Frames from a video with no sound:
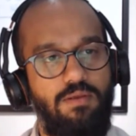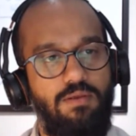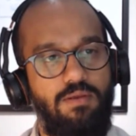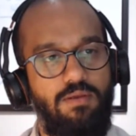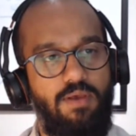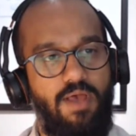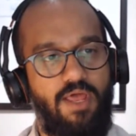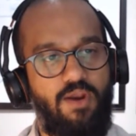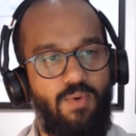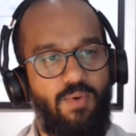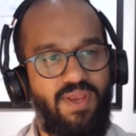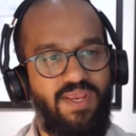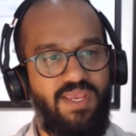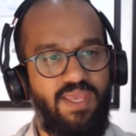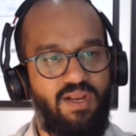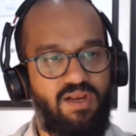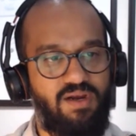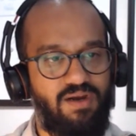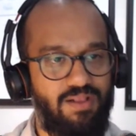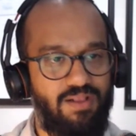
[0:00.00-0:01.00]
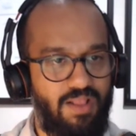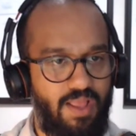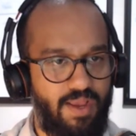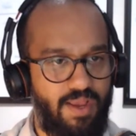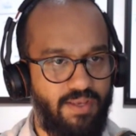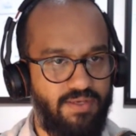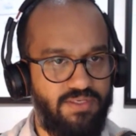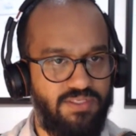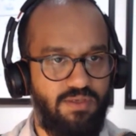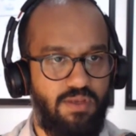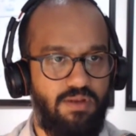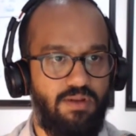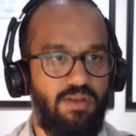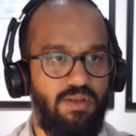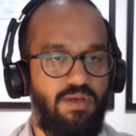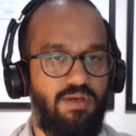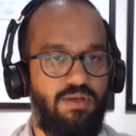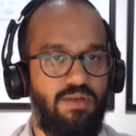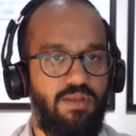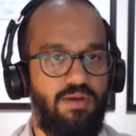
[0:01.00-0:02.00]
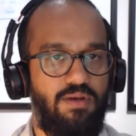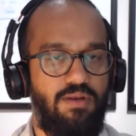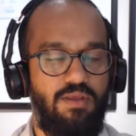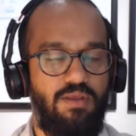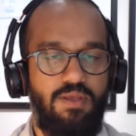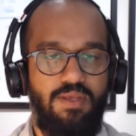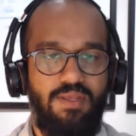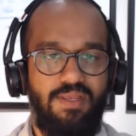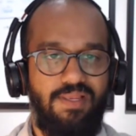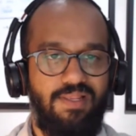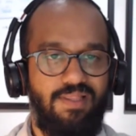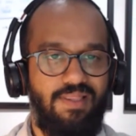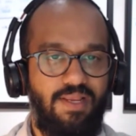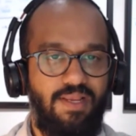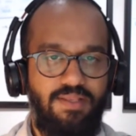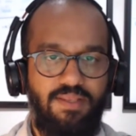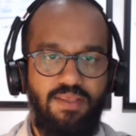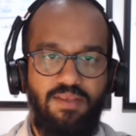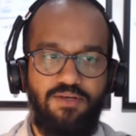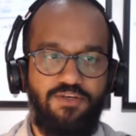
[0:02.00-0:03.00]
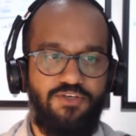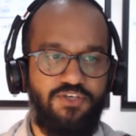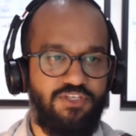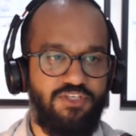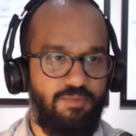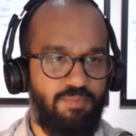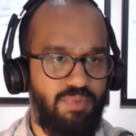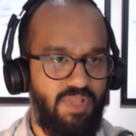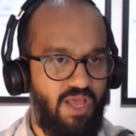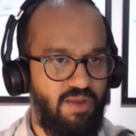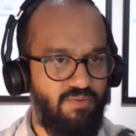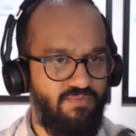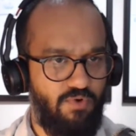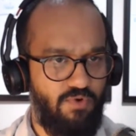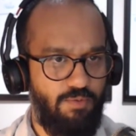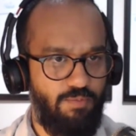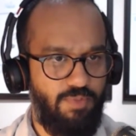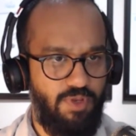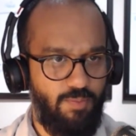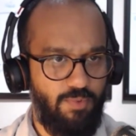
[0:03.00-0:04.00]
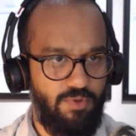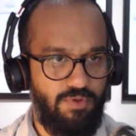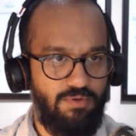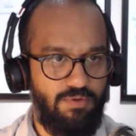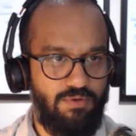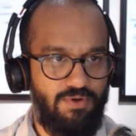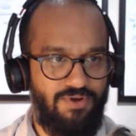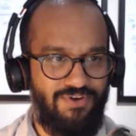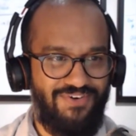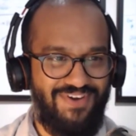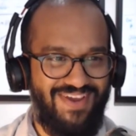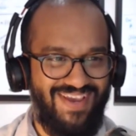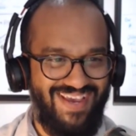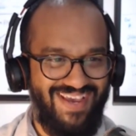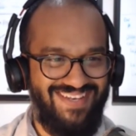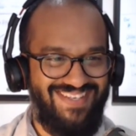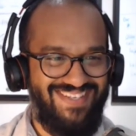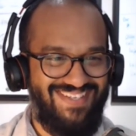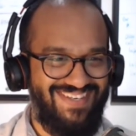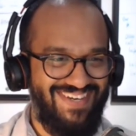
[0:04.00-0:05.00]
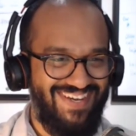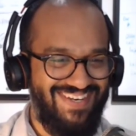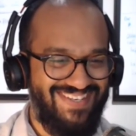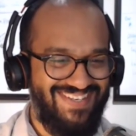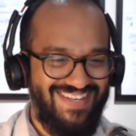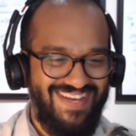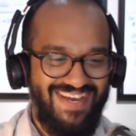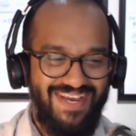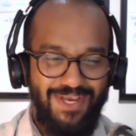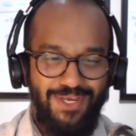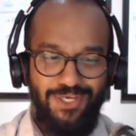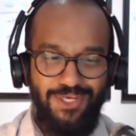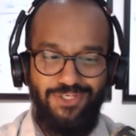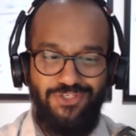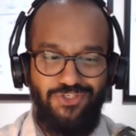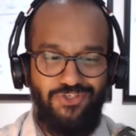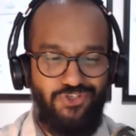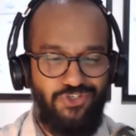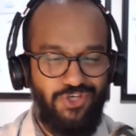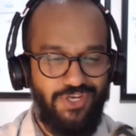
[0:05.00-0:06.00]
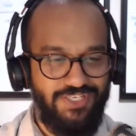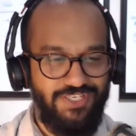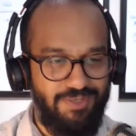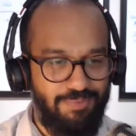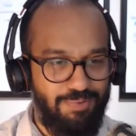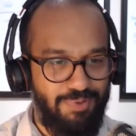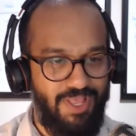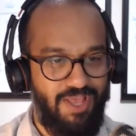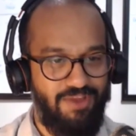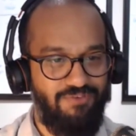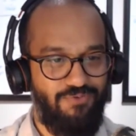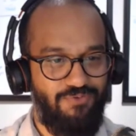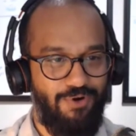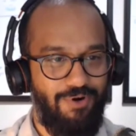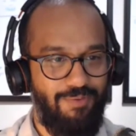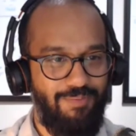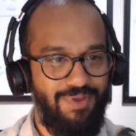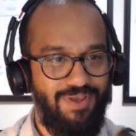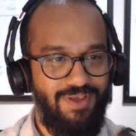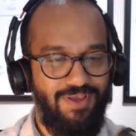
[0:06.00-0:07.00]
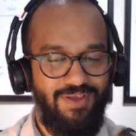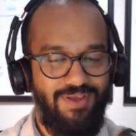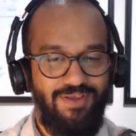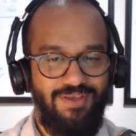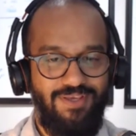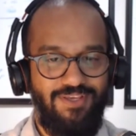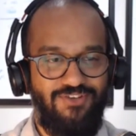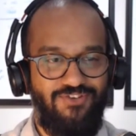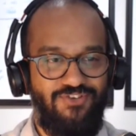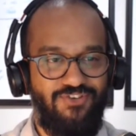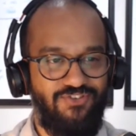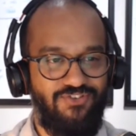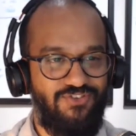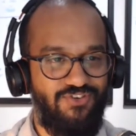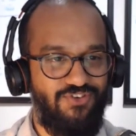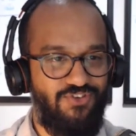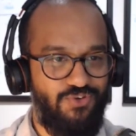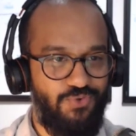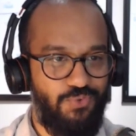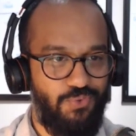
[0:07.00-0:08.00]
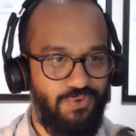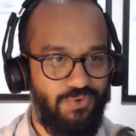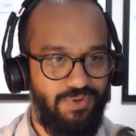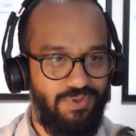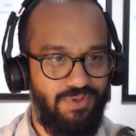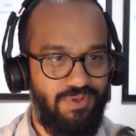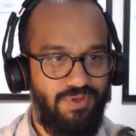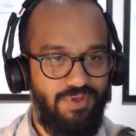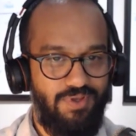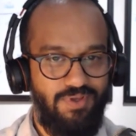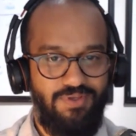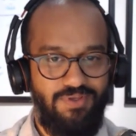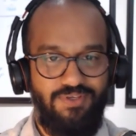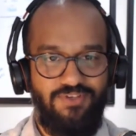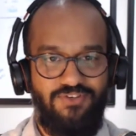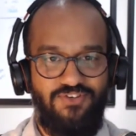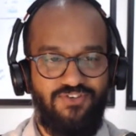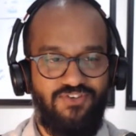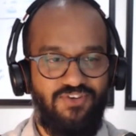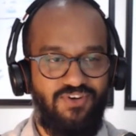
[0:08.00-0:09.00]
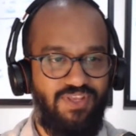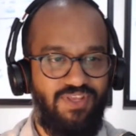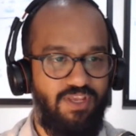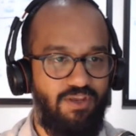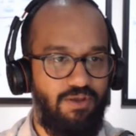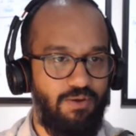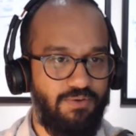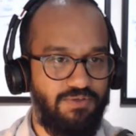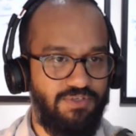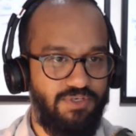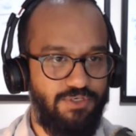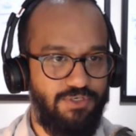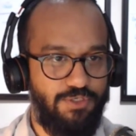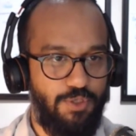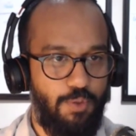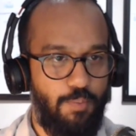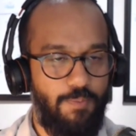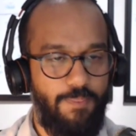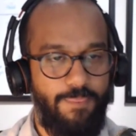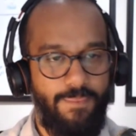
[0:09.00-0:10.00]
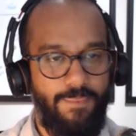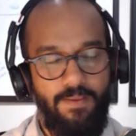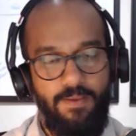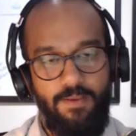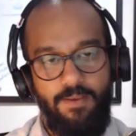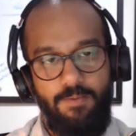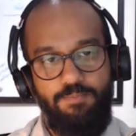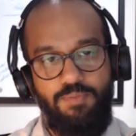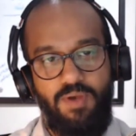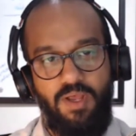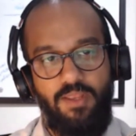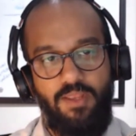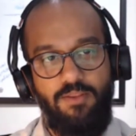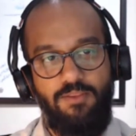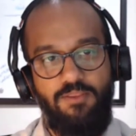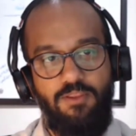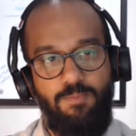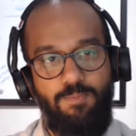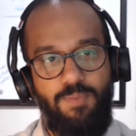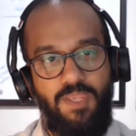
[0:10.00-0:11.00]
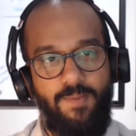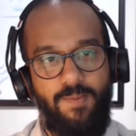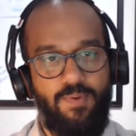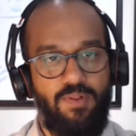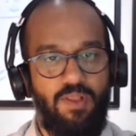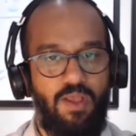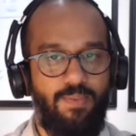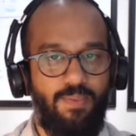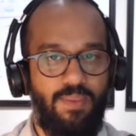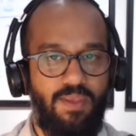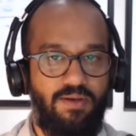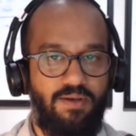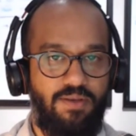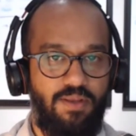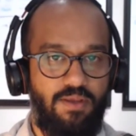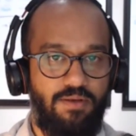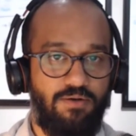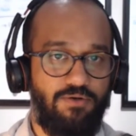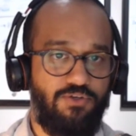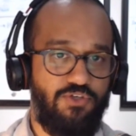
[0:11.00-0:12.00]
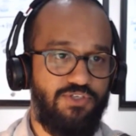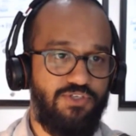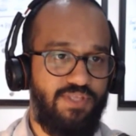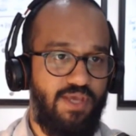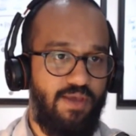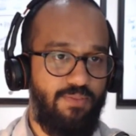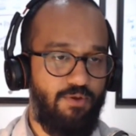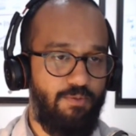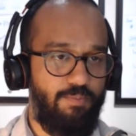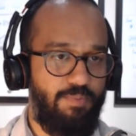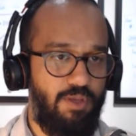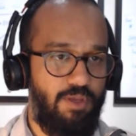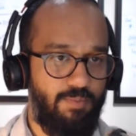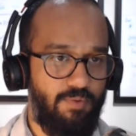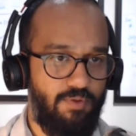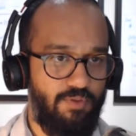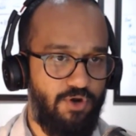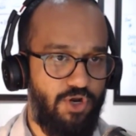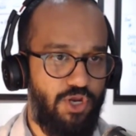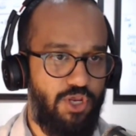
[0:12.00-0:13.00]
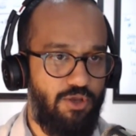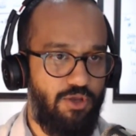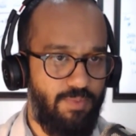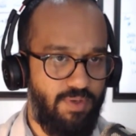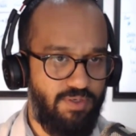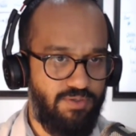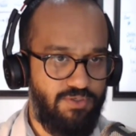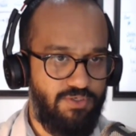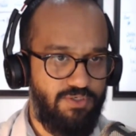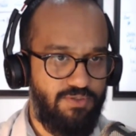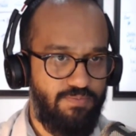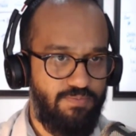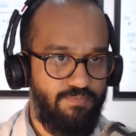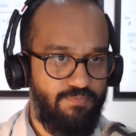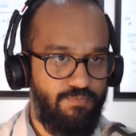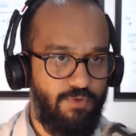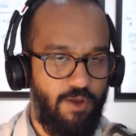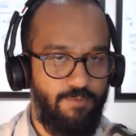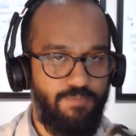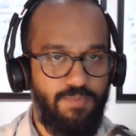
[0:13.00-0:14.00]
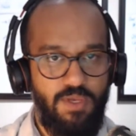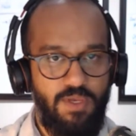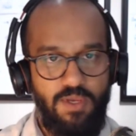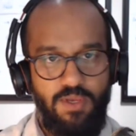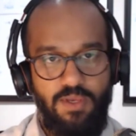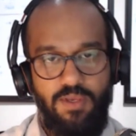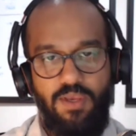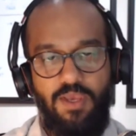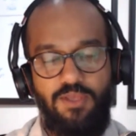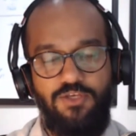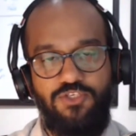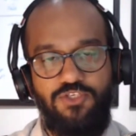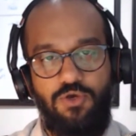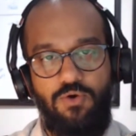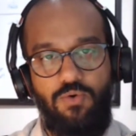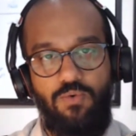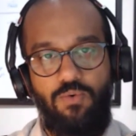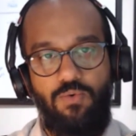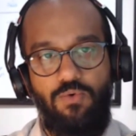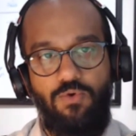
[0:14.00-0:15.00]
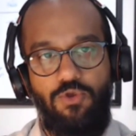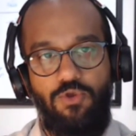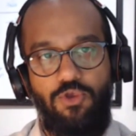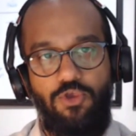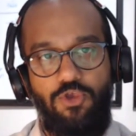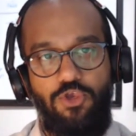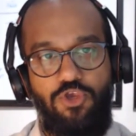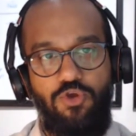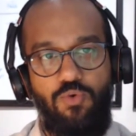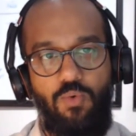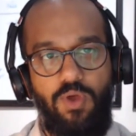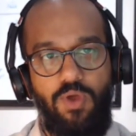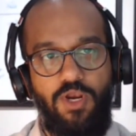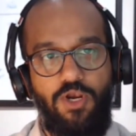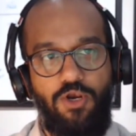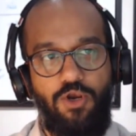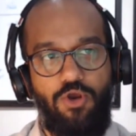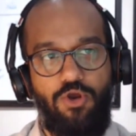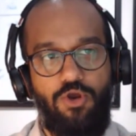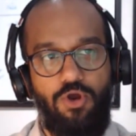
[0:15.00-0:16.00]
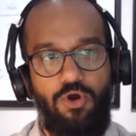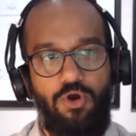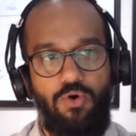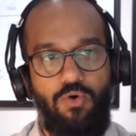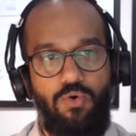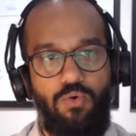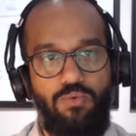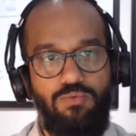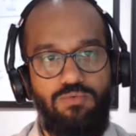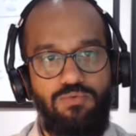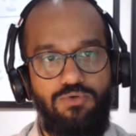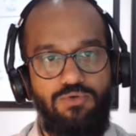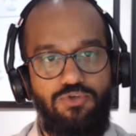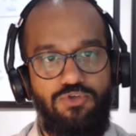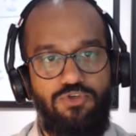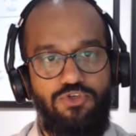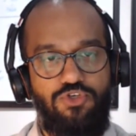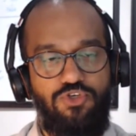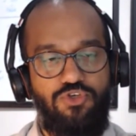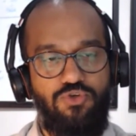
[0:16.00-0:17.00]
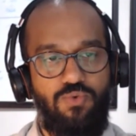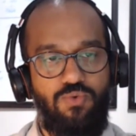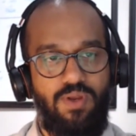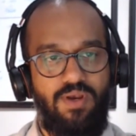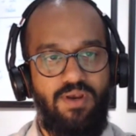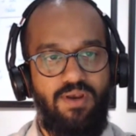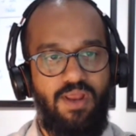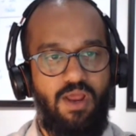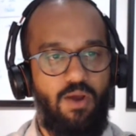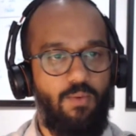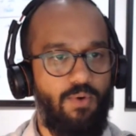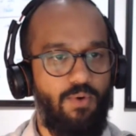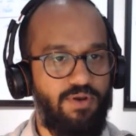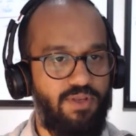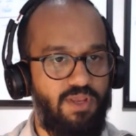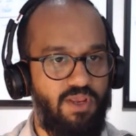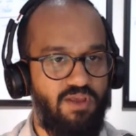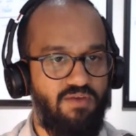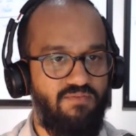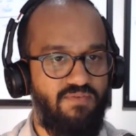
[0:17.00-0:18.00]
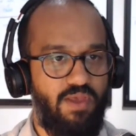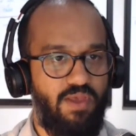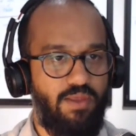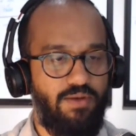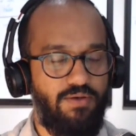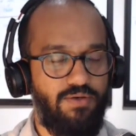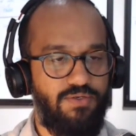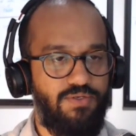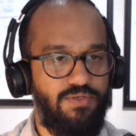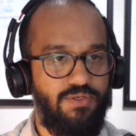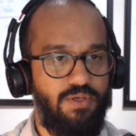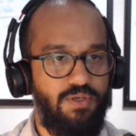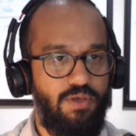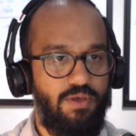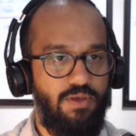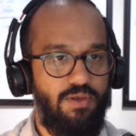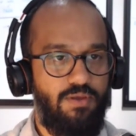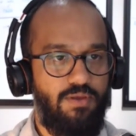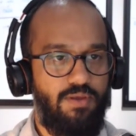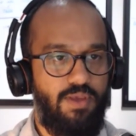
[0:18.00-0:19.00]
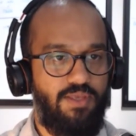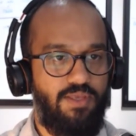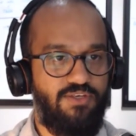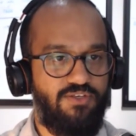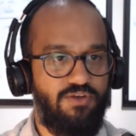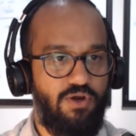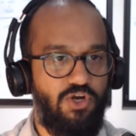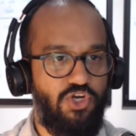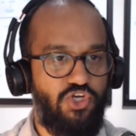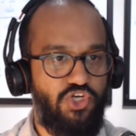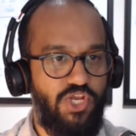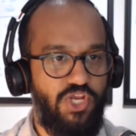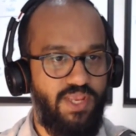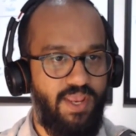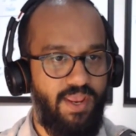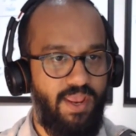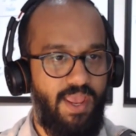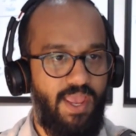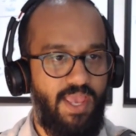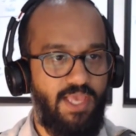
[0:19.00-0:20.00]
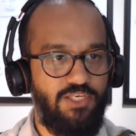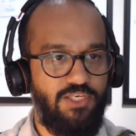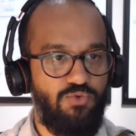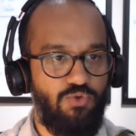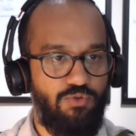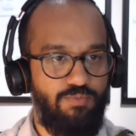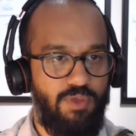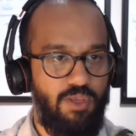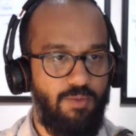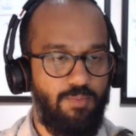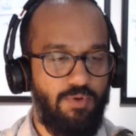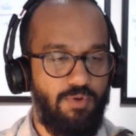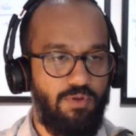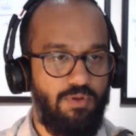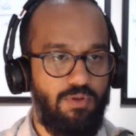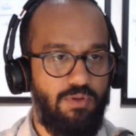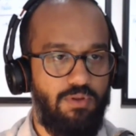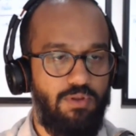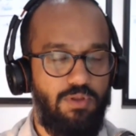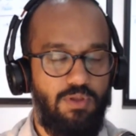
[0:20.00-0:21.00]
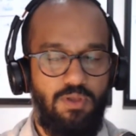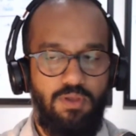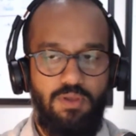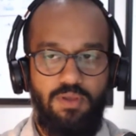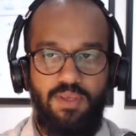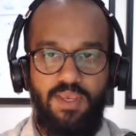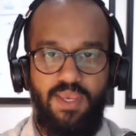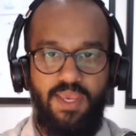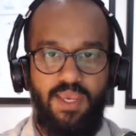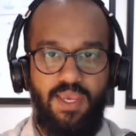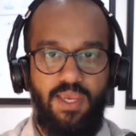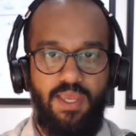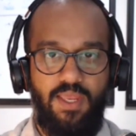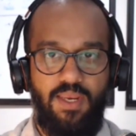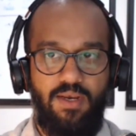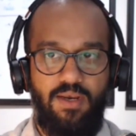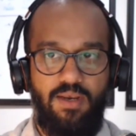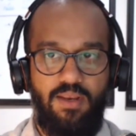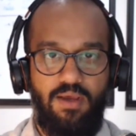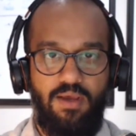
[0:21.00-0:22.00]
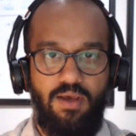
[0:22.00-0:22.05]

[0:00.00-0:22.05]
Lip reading: How do I get clients on LinkedIn? LinkedIn is just a platform, people. Okay. It's just a platform. It's just a tool. It's just an ecosystem. But the people on LinkedIn are just that. They're people. They're humans. Right? And so you wouldn't go to a networking event and start shaking hands with people and